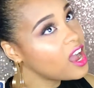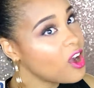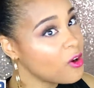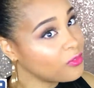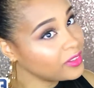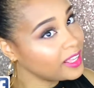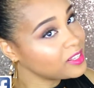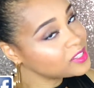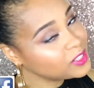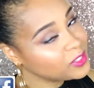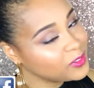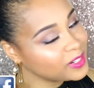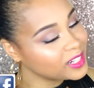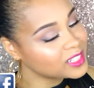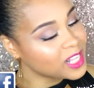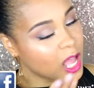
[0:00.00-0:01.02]
hopefully I'll see
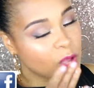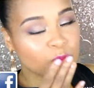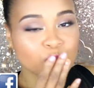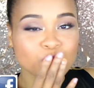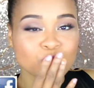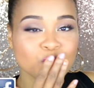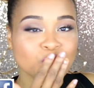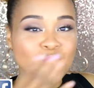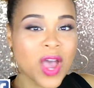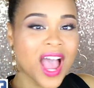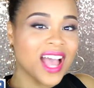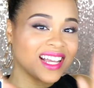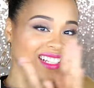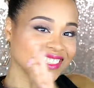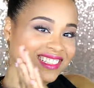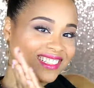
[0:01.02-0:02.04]
you next time. Mwah.